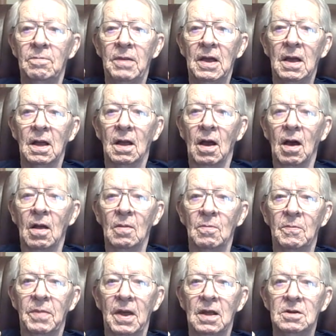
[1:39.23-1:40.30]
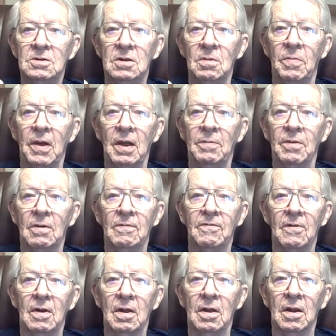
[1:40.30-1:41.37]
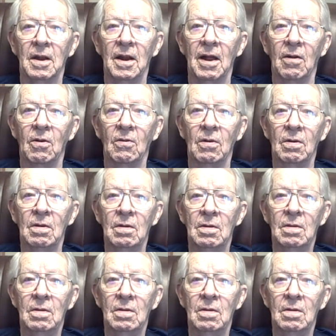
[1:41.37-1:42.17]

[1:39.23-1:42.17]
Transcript: a column page of the paper in an hour.